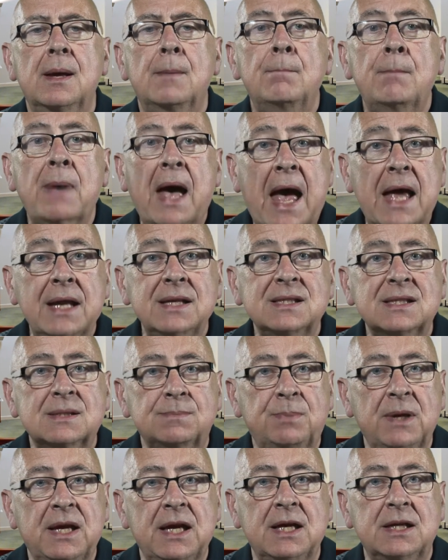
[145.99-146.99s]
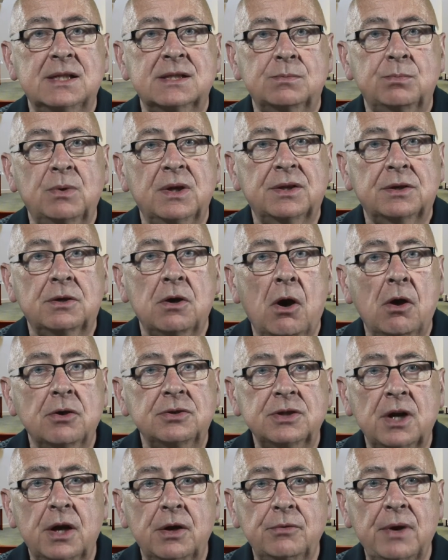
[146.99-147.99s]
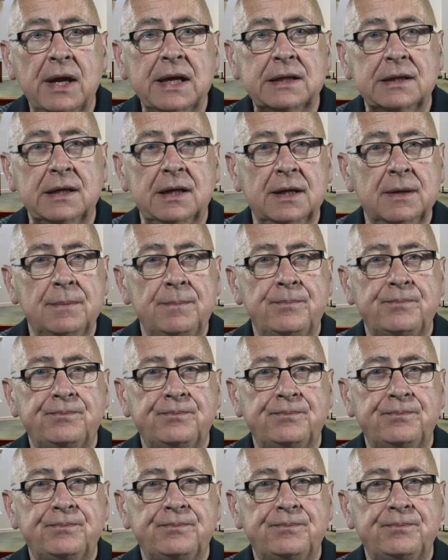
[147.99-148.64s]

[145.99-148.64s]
Man speaks with God directly.